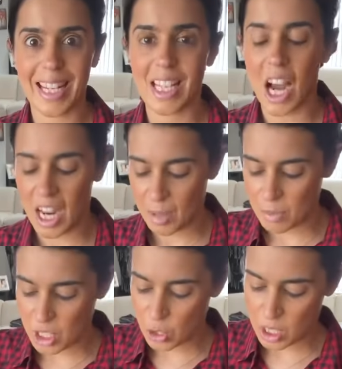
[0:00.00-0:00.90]

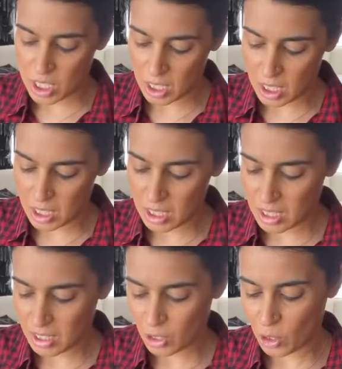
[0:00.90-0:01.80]
time to turn
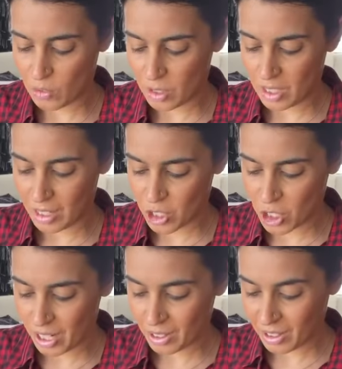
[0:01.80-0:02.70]
over. Let's check.